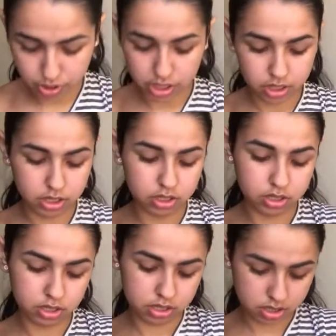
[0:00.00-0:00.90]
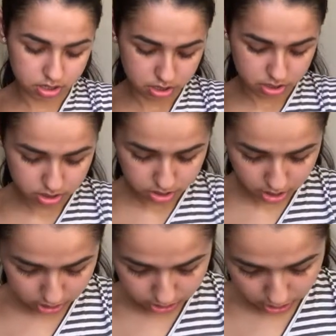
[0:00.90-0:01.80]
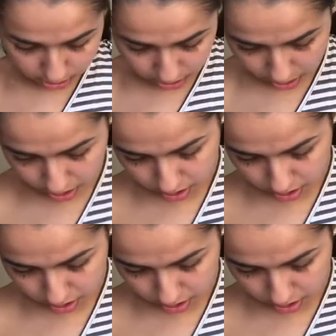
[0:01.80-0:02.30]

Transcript: why that's like that.